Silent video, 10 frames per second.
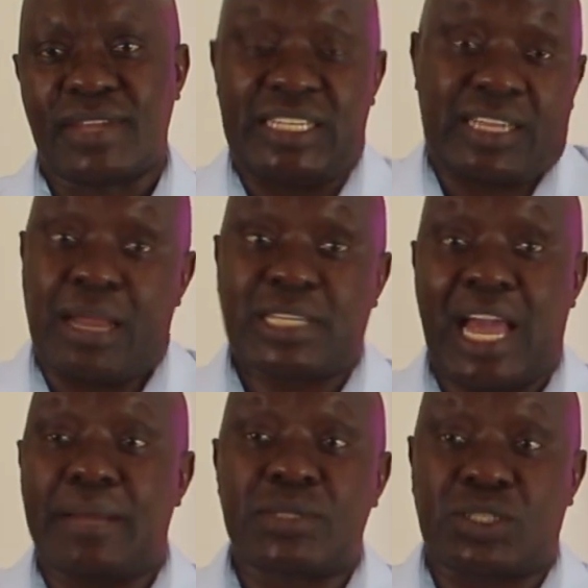And
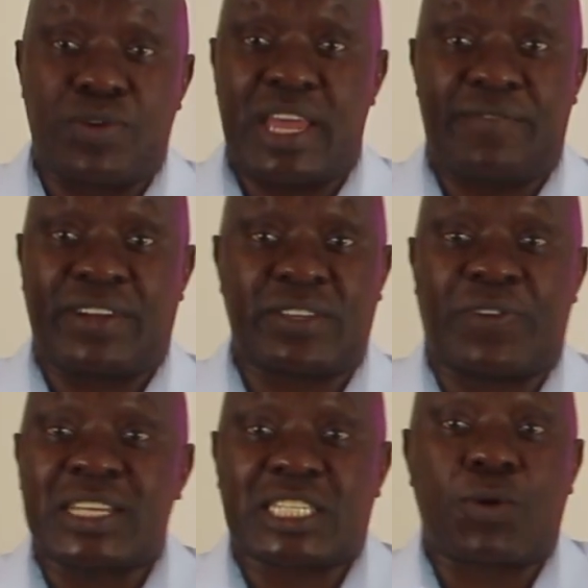sometimes we have
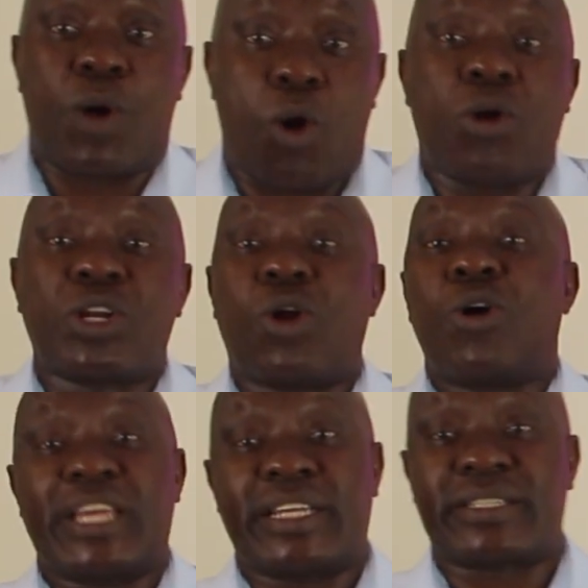advanced our own
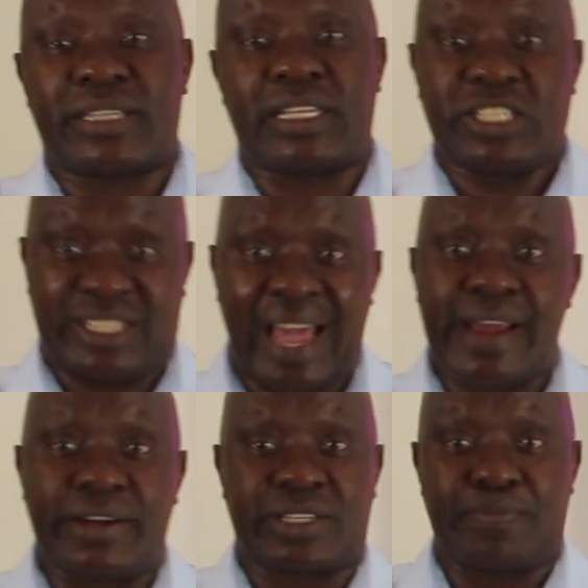longings and
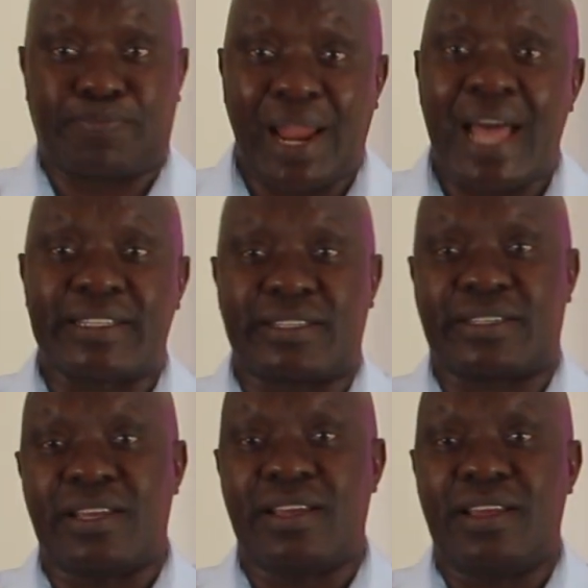desires and
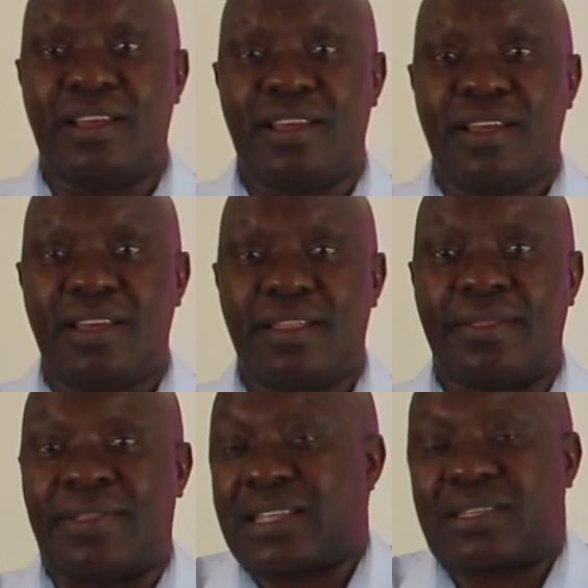plans
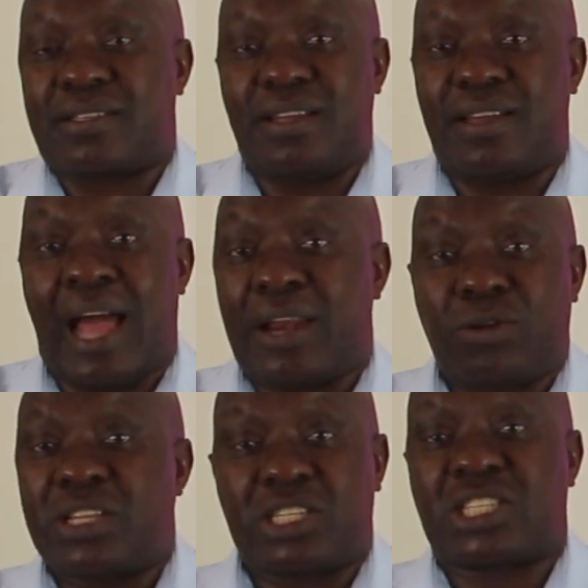that are
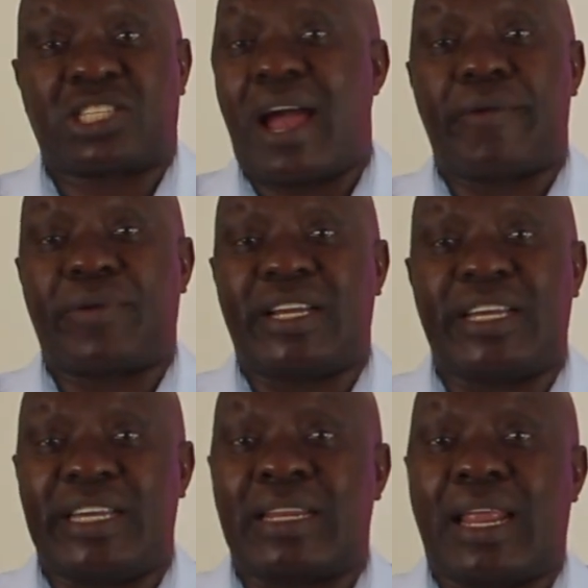not
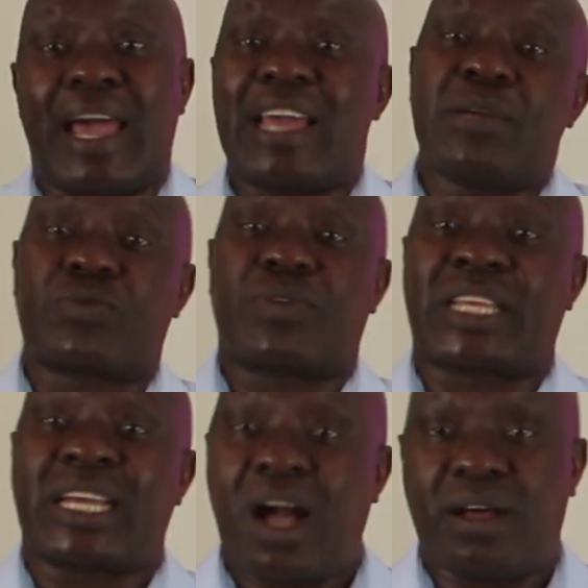necessarily in alignment
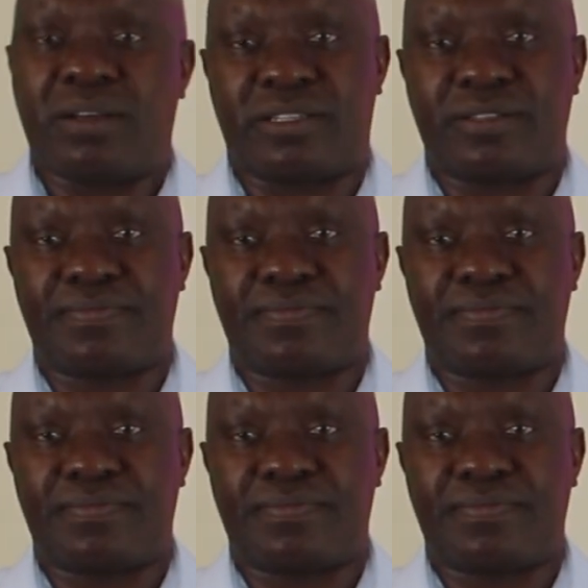with God.